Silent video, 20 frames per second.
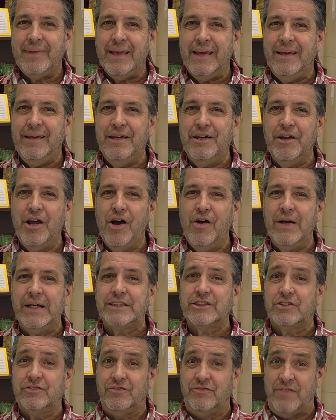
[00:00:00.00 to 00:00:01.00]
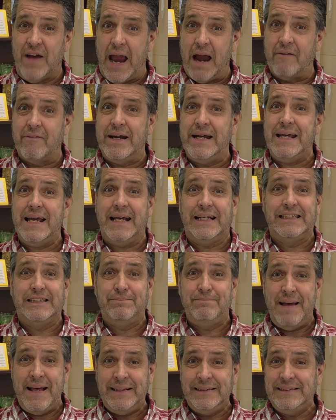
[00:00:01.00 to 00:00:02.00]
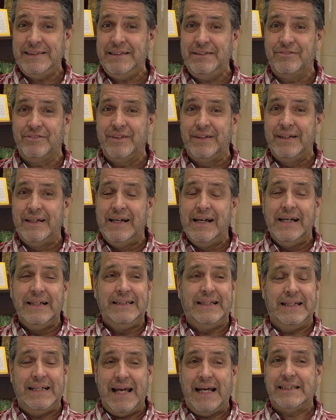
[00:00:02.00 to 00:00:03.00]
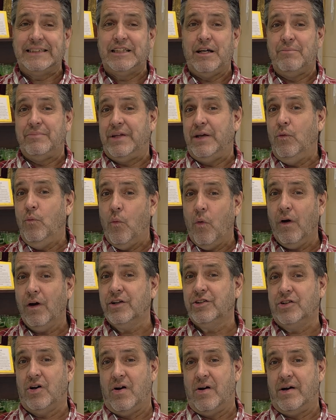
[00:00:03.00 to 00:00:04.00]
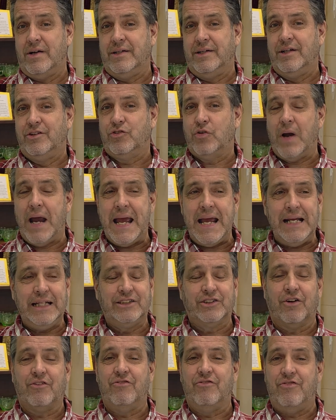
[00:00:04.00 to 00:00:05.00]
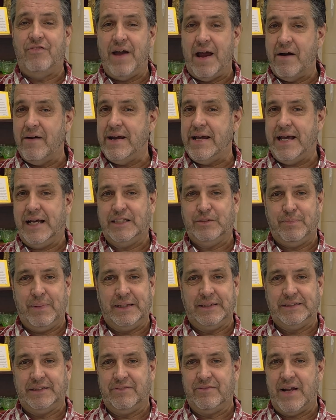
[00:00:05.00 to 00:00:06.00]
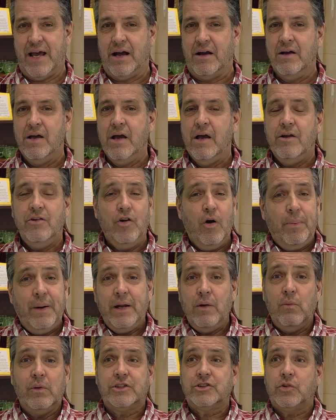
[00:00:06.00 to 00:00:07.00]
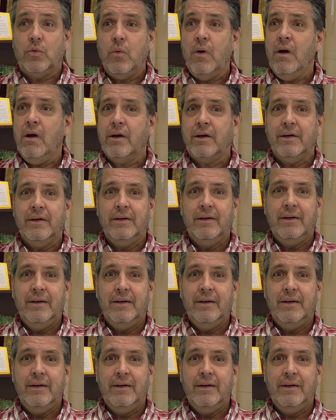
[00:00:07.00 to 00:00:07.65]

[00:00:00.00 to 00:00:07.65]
it's very expensive to get something worked on. Trades are very expensive now. Nobody wants to work.